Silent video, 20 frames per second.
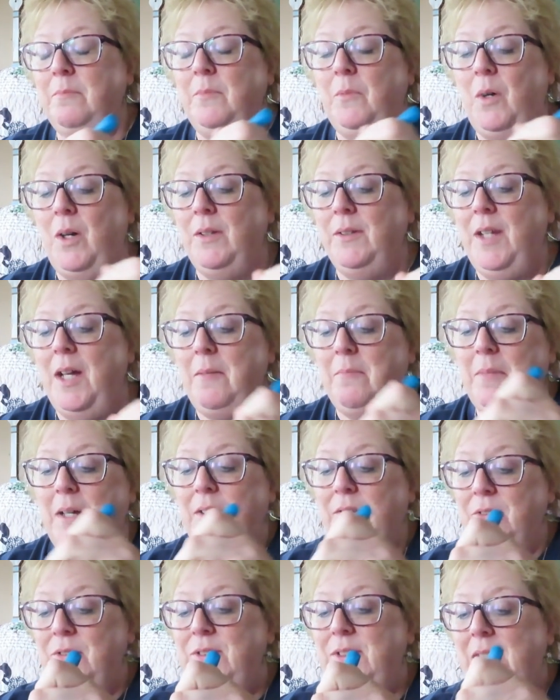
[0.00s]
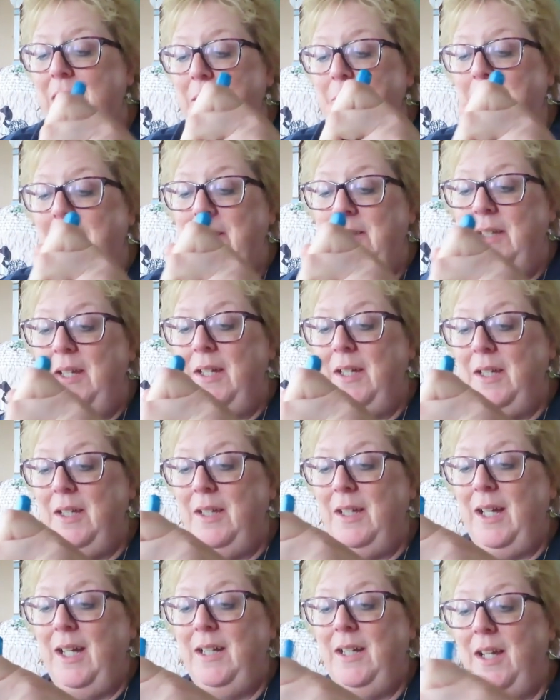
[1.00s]
Well, not Mother's Day, but
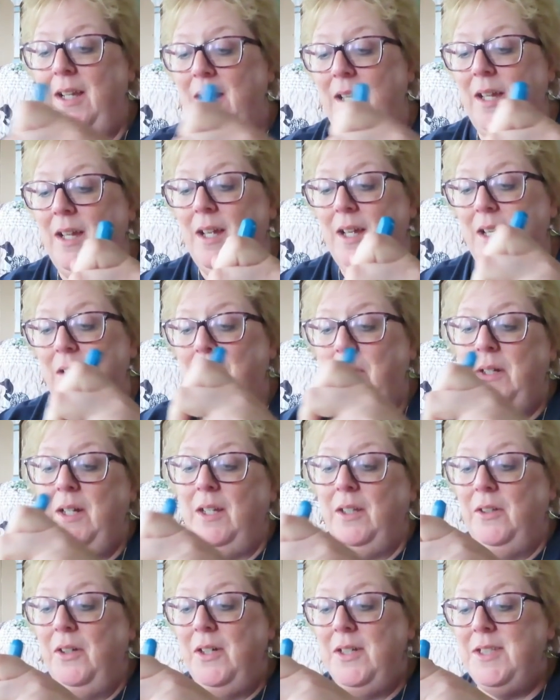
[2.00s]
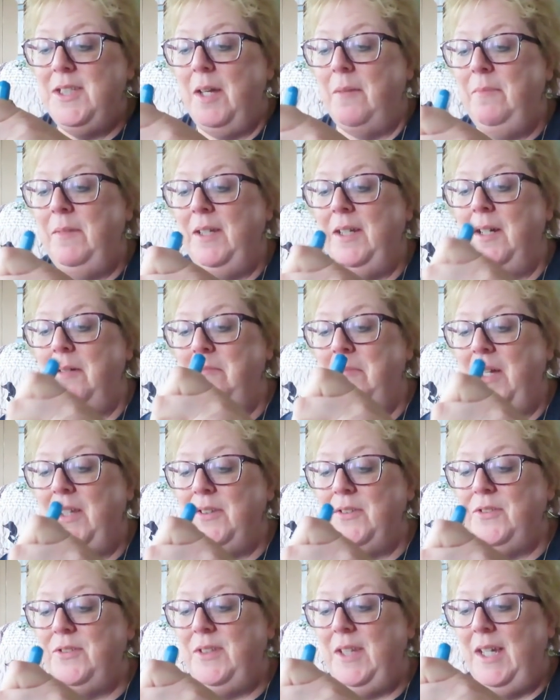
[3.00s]
We got to cook something on
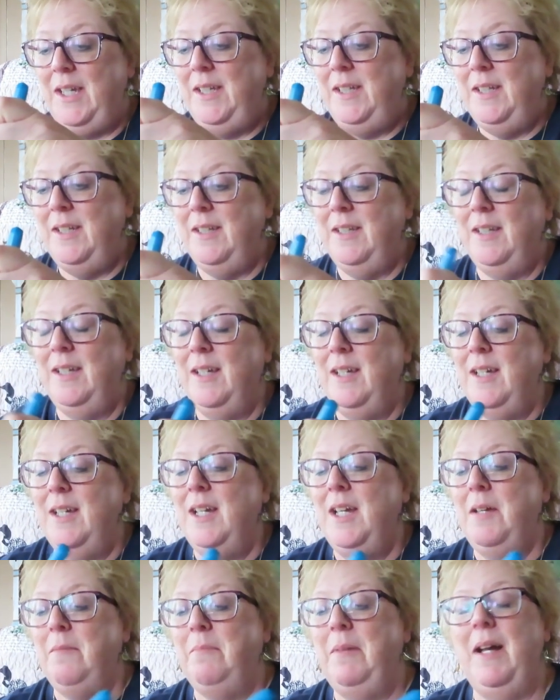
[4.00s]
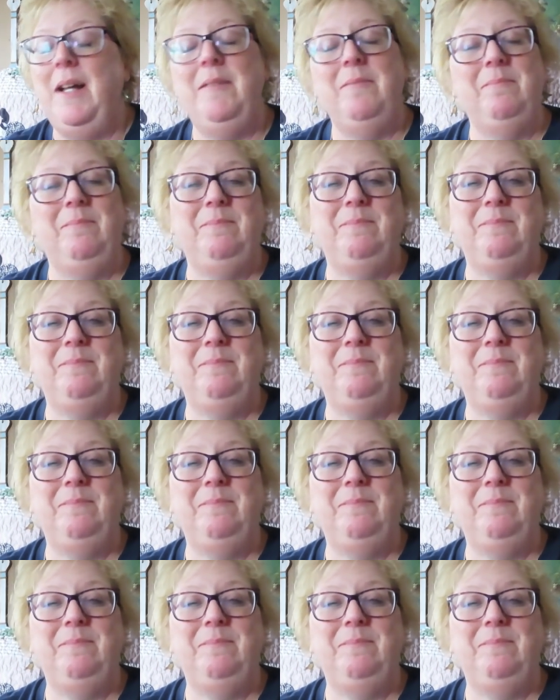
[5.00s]
Mother's Day, but